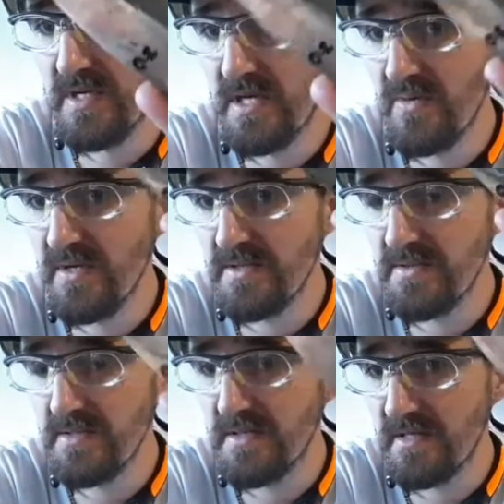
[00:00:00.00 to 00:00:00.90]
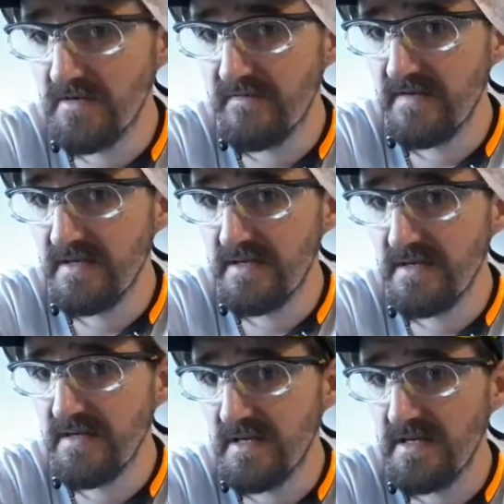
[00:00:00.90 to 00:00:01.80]
not want to start over
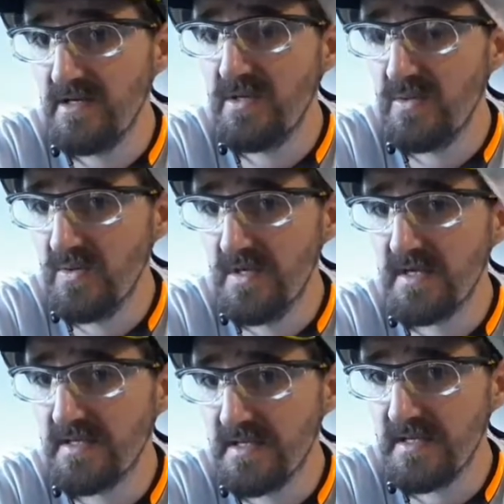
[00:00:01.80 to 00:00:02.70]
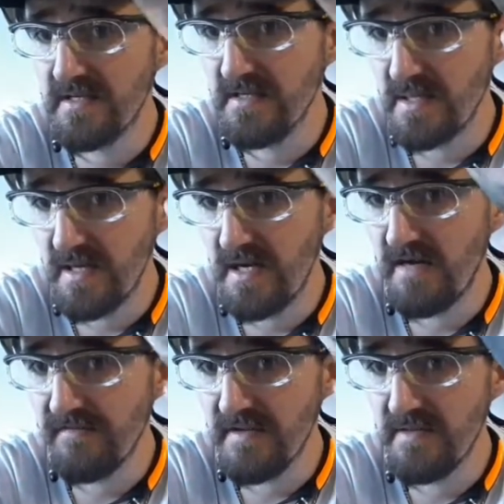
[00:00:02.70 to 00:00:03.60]
again. I do want to get this
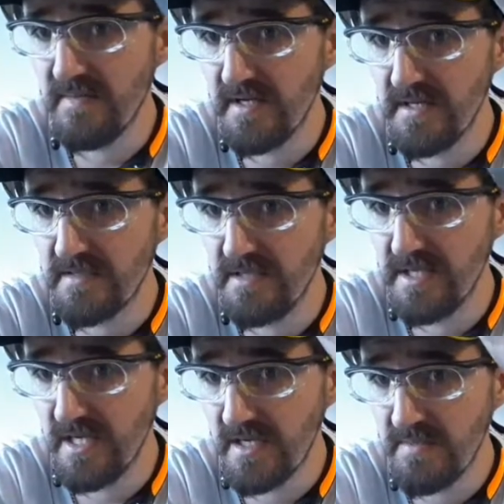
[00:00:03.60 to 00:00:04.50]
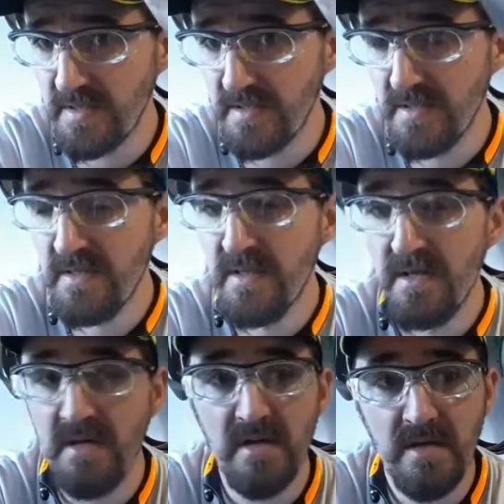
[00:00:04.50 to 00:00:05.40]
off in the mail to James.
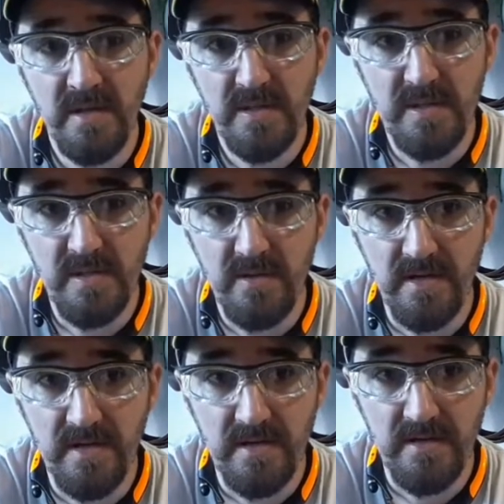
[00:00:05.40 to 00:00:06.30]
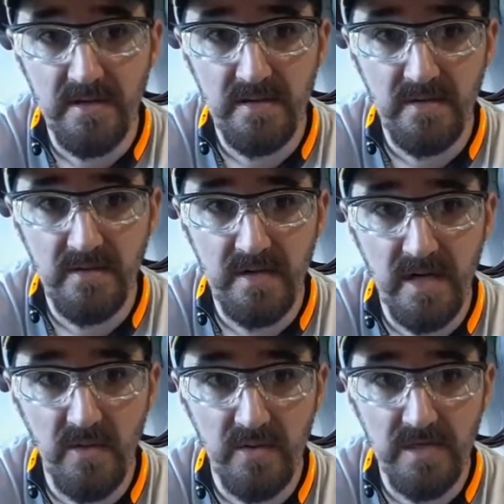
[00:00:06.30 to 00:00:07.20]
So
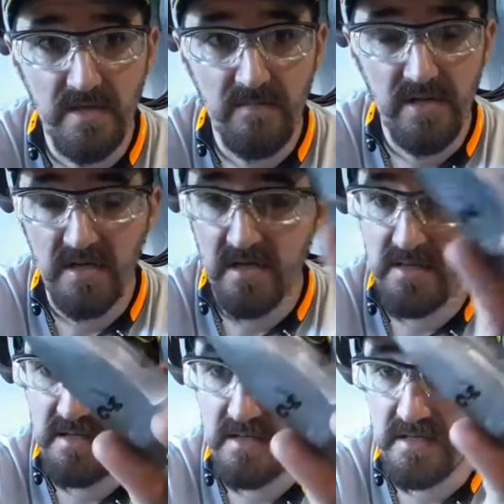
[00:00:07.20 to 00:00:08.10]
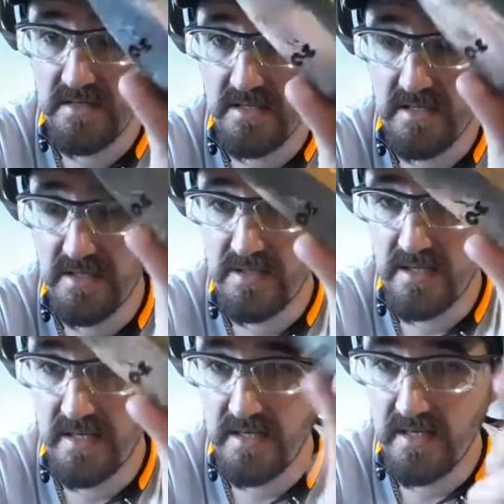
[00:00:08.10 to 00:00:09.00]
I will keep plugging along on this and get it straightened